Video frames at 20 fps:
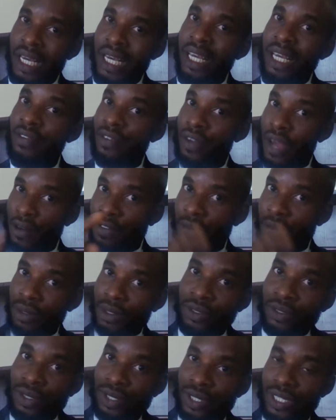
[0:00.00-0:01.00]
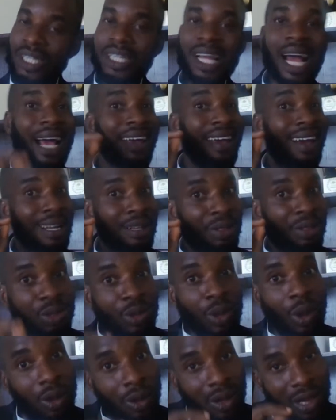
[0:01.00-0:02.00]
If you are from Ogun State and you are
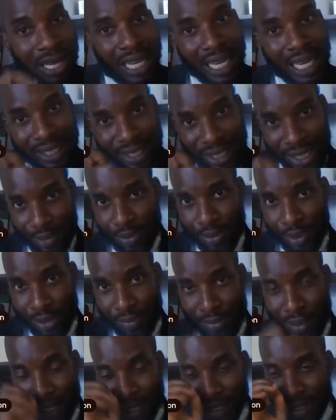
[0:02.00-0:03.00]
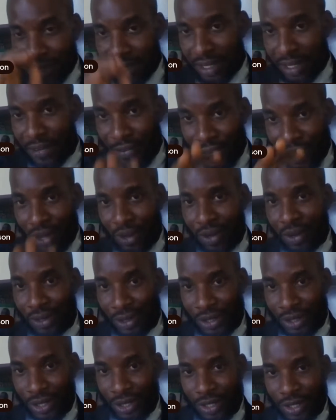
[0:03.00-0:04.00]
knowledgeable about the different
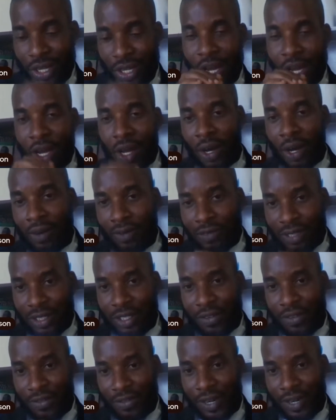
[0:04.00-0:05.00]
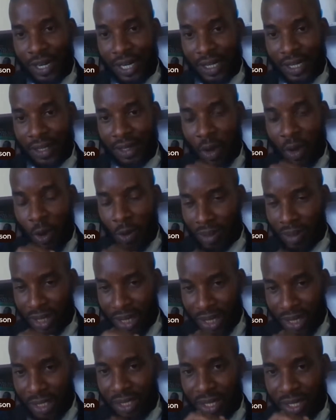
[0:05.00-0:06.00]
cultures of the different
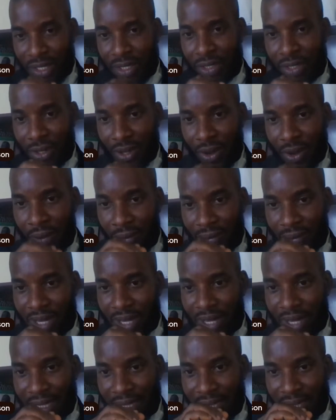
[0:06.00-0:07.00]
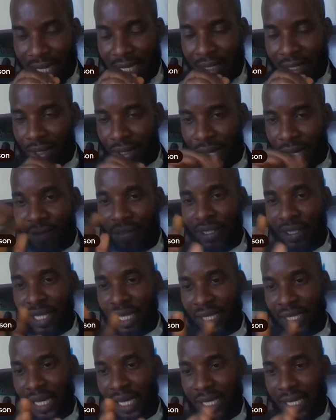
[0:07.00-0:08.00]
communities of that state, or you have
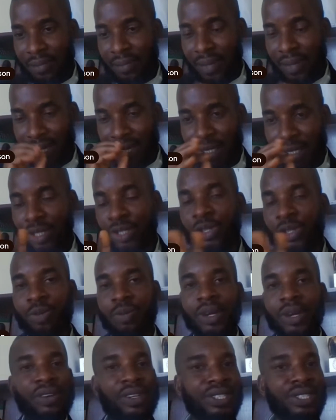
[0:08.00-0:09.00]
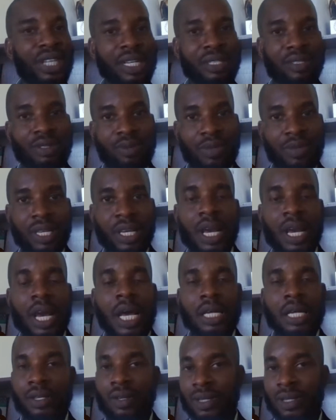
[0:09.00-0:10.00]
understanding about it, you may reach out to me
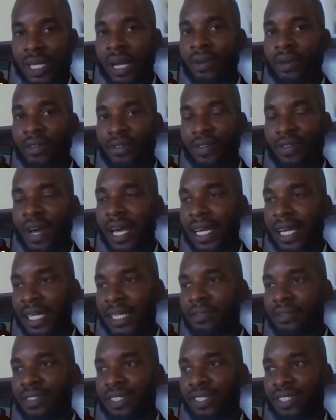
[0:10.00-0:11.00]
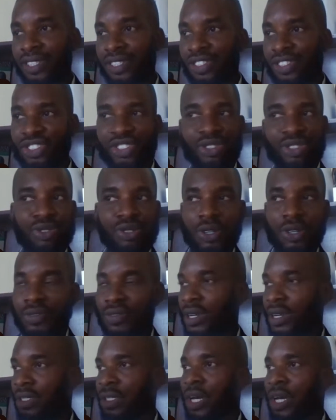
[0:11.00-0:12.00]
to clarify if this is true. Of
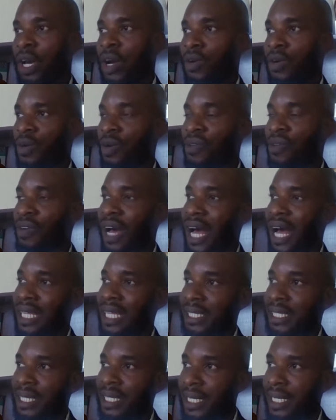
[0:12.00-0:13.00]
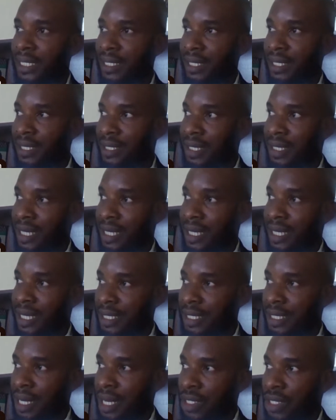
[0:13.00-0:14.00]
course, we've had cases
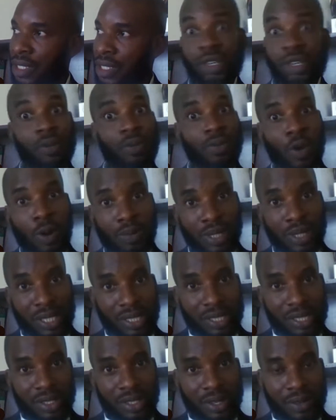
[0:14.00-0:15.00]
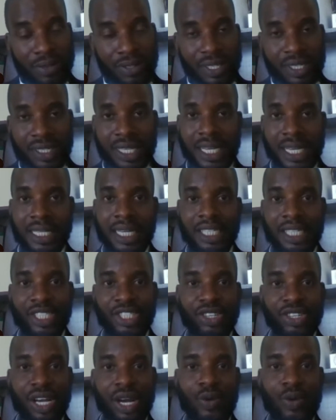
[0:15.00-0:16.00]
in some communities of eastern
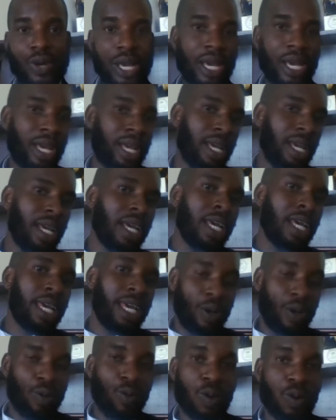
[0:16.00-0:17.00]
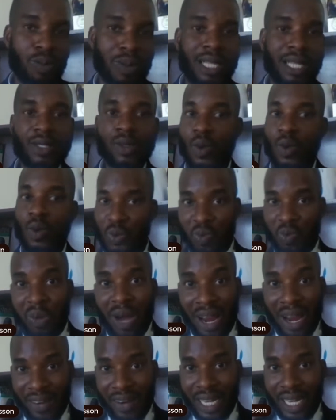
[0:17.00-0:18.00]
Nigeria where a woman could
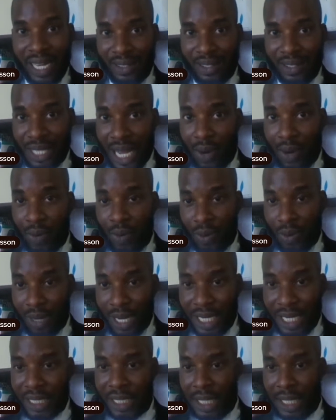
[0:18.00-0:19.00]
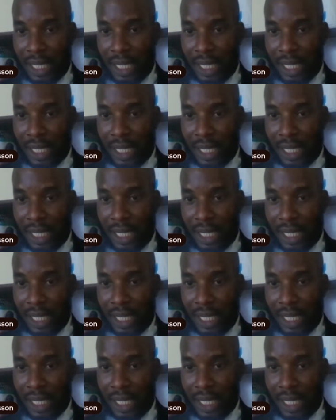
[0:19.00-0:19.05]
marry another woman.